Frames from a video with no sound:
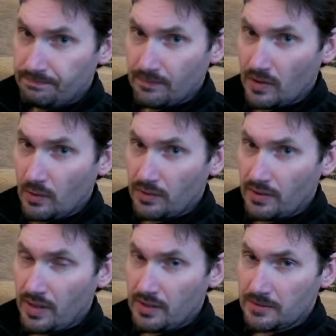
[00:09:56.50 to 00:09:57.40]
No, they're
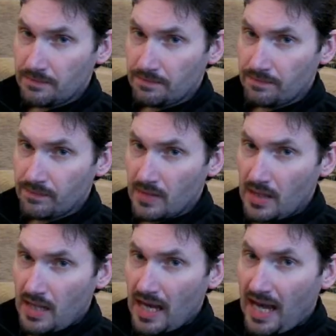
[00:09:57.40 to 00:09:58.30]
not.
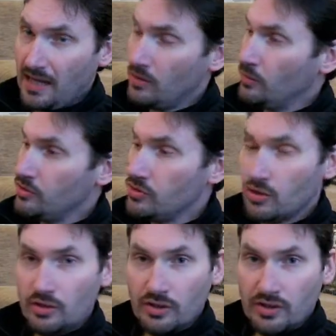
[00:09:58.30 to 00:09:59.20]
I know that you
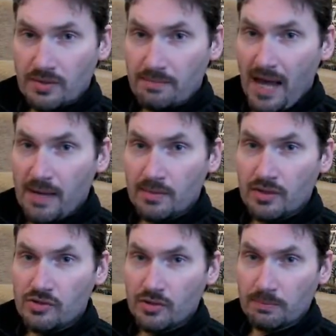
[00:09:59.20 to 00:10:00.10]
can look at the Bible
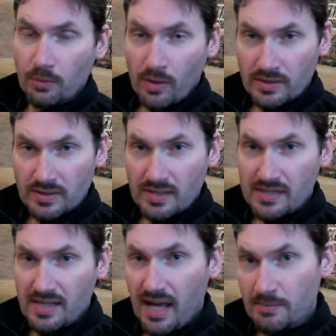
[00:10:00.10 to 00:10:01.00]
and you can point to
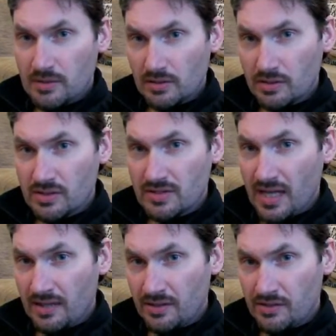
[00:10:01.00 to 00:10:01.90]
these absolute
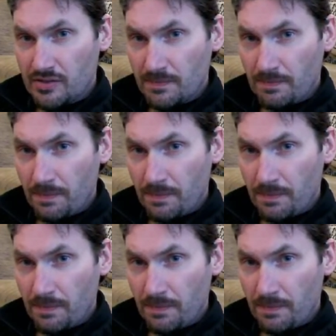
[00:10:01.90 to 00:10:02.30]
standards.